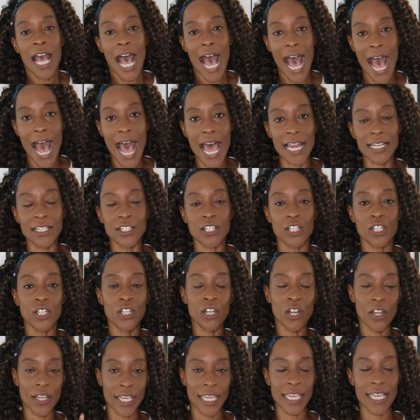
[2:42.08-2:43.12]
And
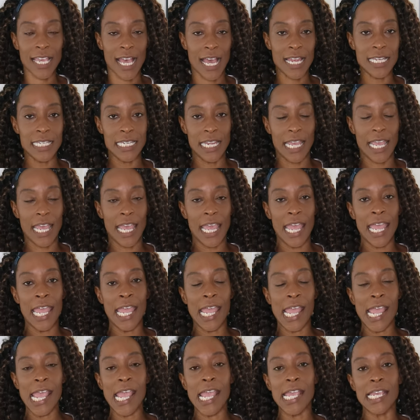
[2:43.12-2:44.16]
looking at it,
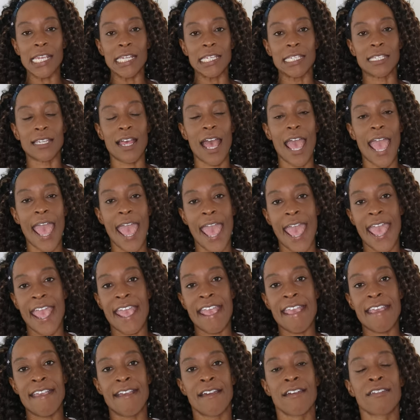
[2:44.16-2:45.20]
it is
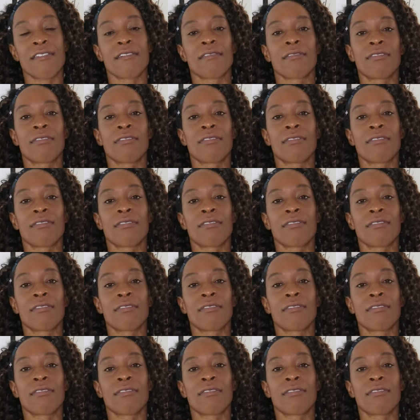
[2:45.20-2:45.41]
a